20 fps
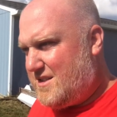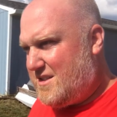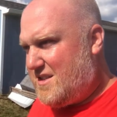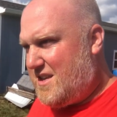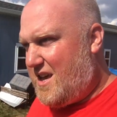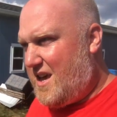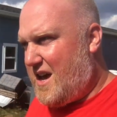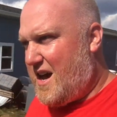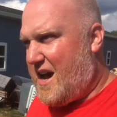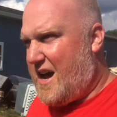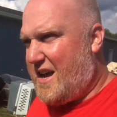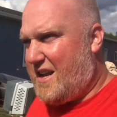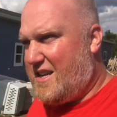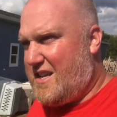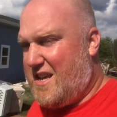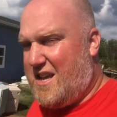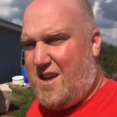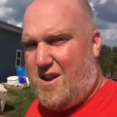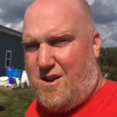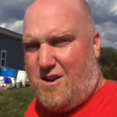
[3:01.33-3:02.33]

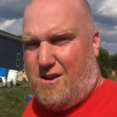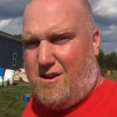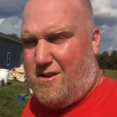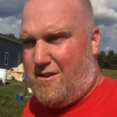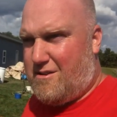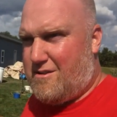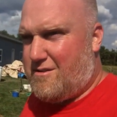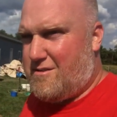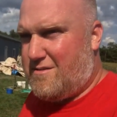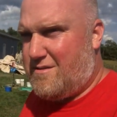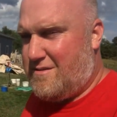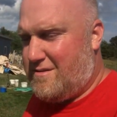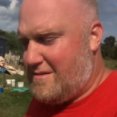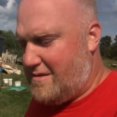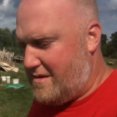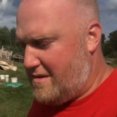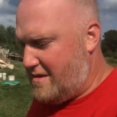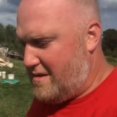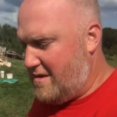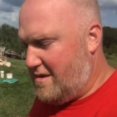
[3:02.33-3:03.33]
C-I-D-R,
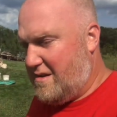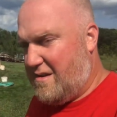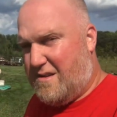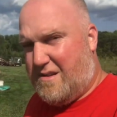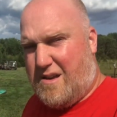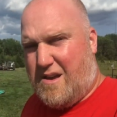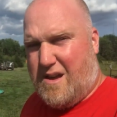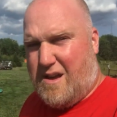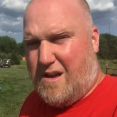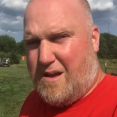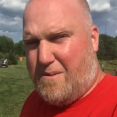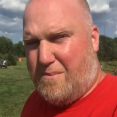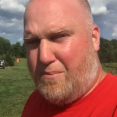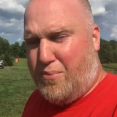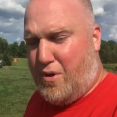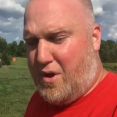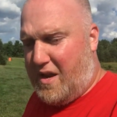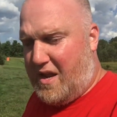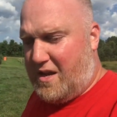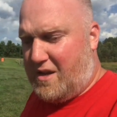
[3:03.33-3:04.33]

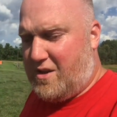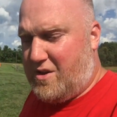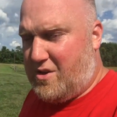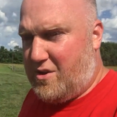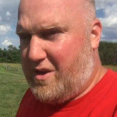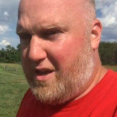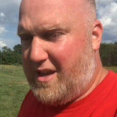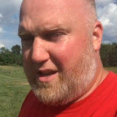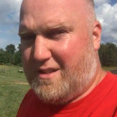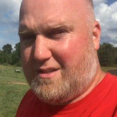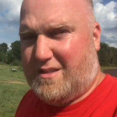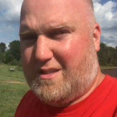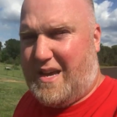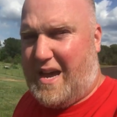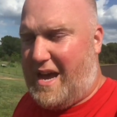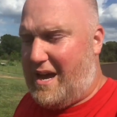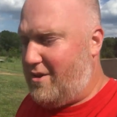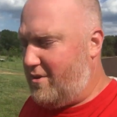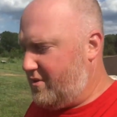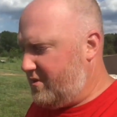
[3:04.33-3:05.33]
put into his
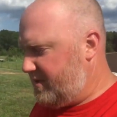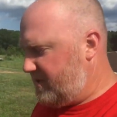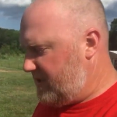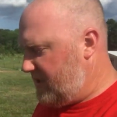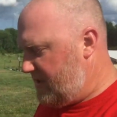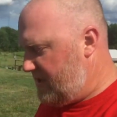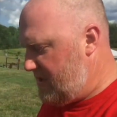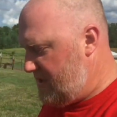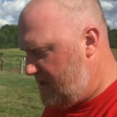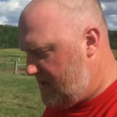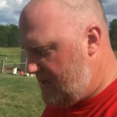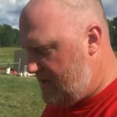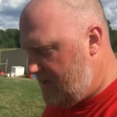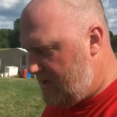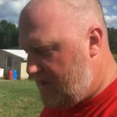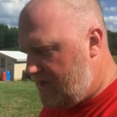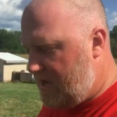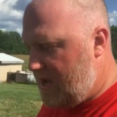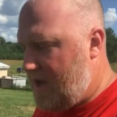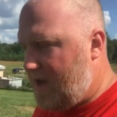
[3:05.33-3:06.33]
cows
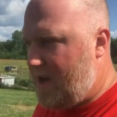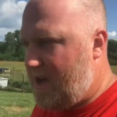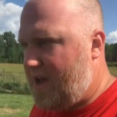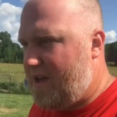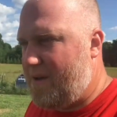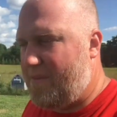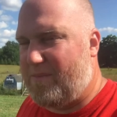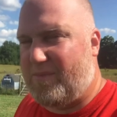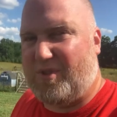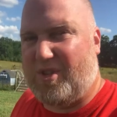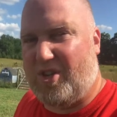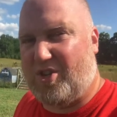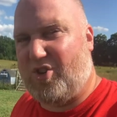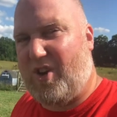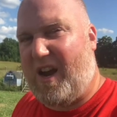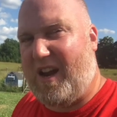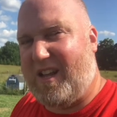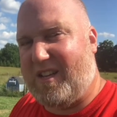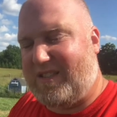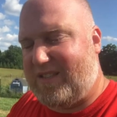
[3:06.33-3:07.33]
to
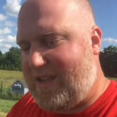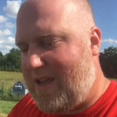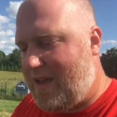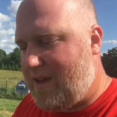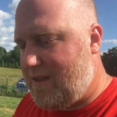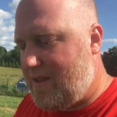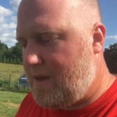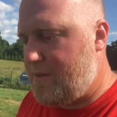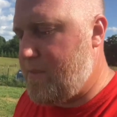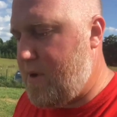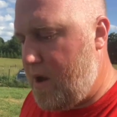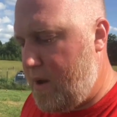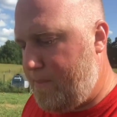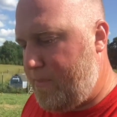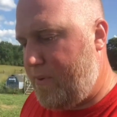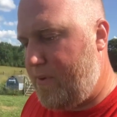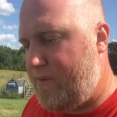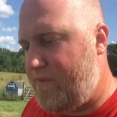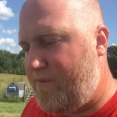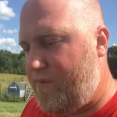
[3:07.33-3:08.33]
try to sync them
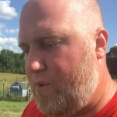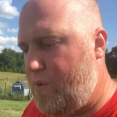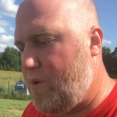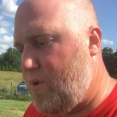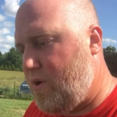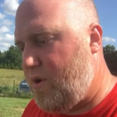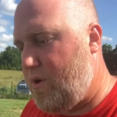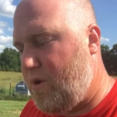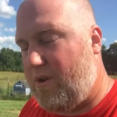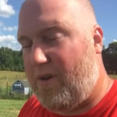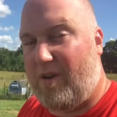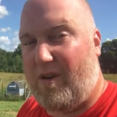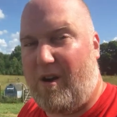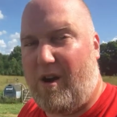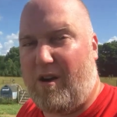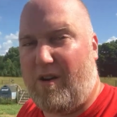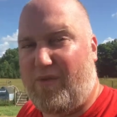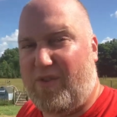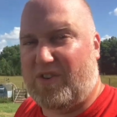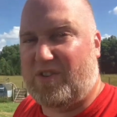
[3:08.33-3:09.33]
up
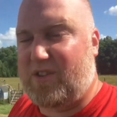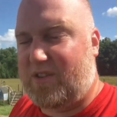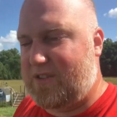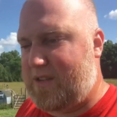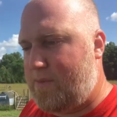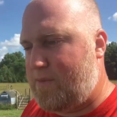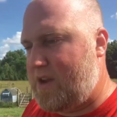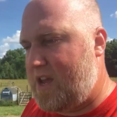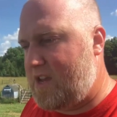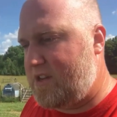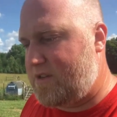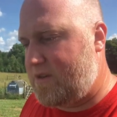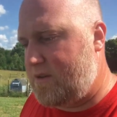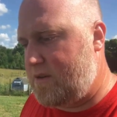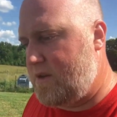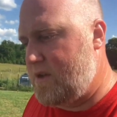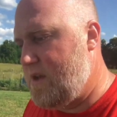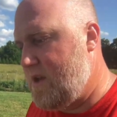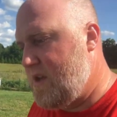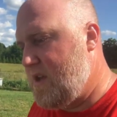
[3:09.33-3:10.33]
for artificial
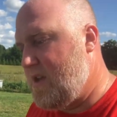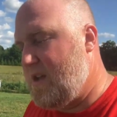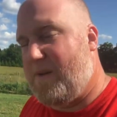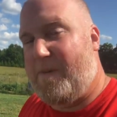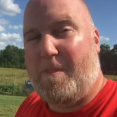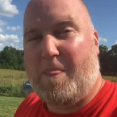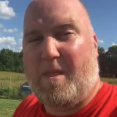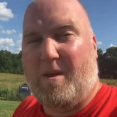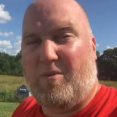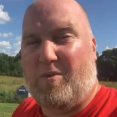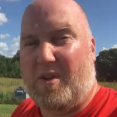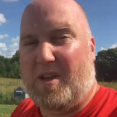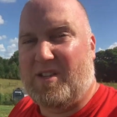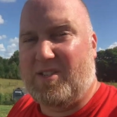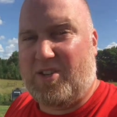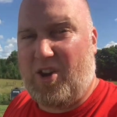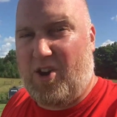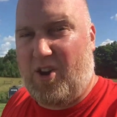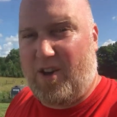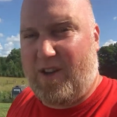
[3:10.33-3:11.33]
insemination. Well,
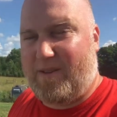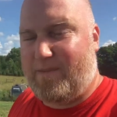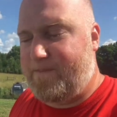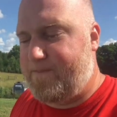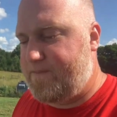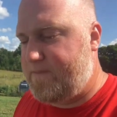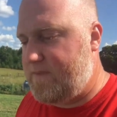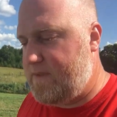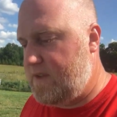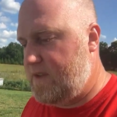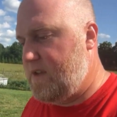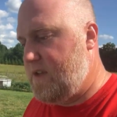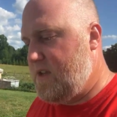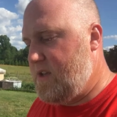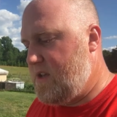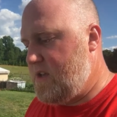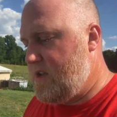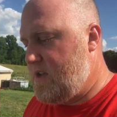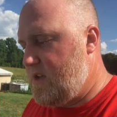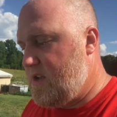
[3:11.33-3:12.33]
he's gone.
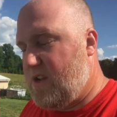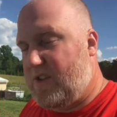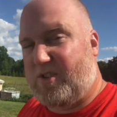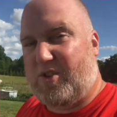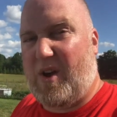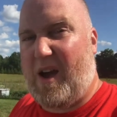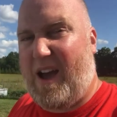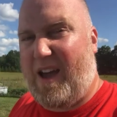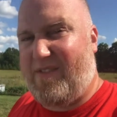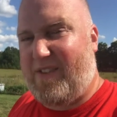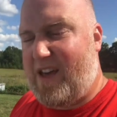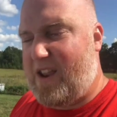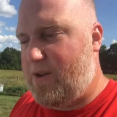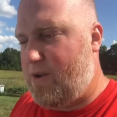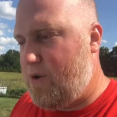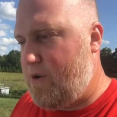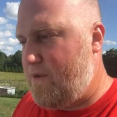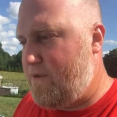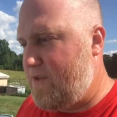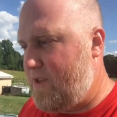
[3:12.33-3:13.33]
So I've got
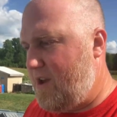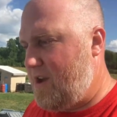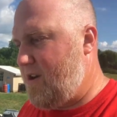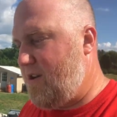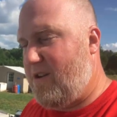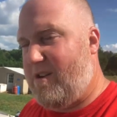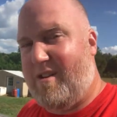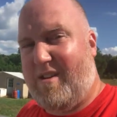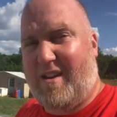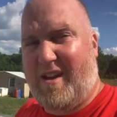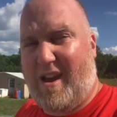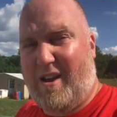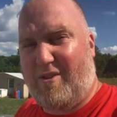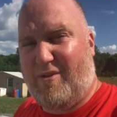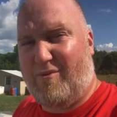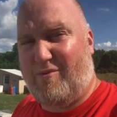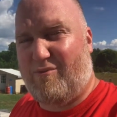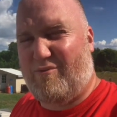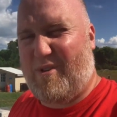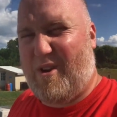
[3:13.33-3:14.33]
to go over there
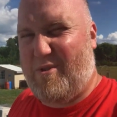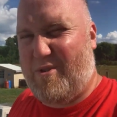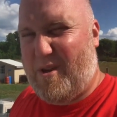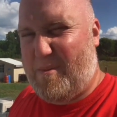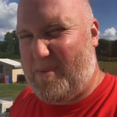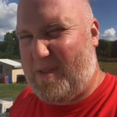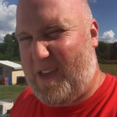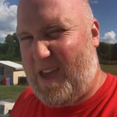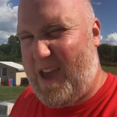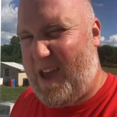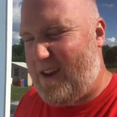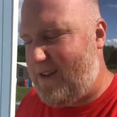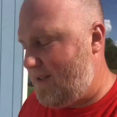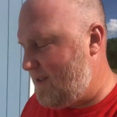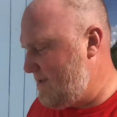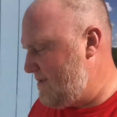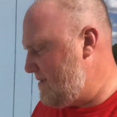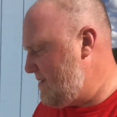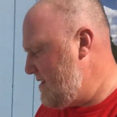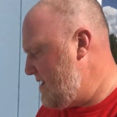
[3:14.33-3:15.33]
and round up the
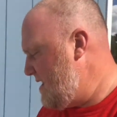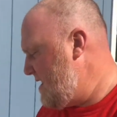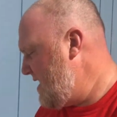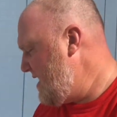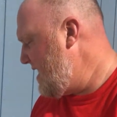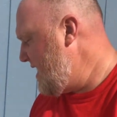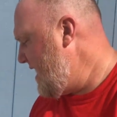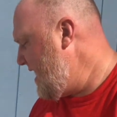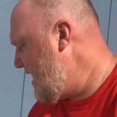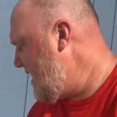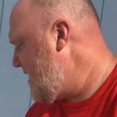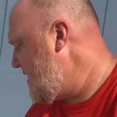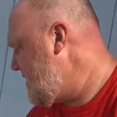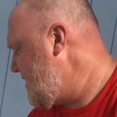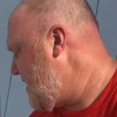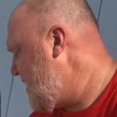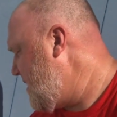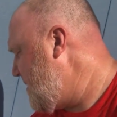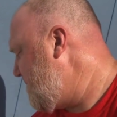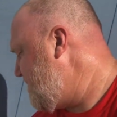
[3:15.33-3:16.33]
cattle
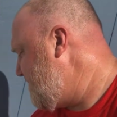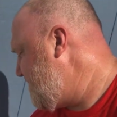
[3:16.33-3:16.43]
and